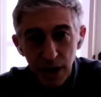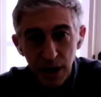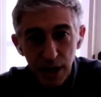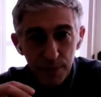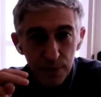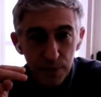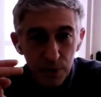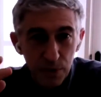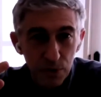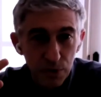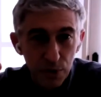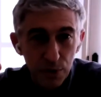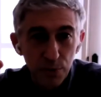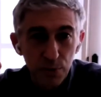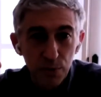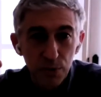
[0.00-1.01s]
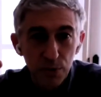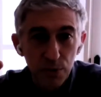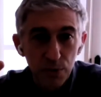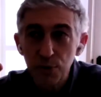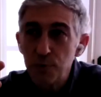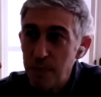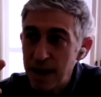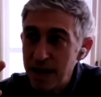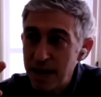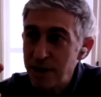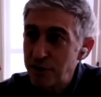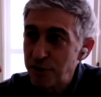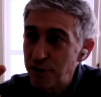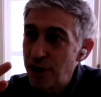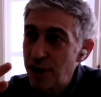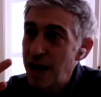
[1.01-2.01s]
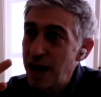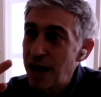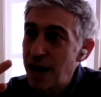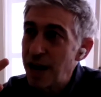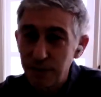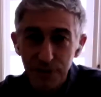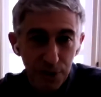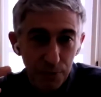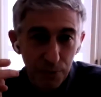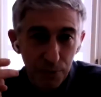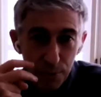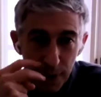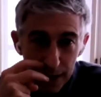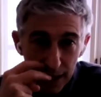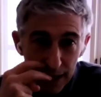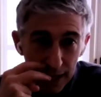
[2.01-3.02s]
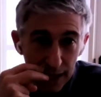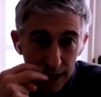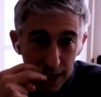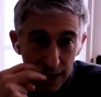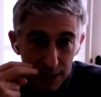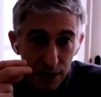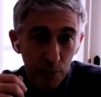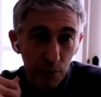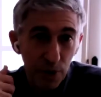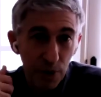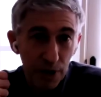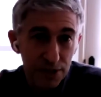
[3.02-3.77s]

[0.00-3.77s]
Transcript: um, two, two major efforts that we're making as a government.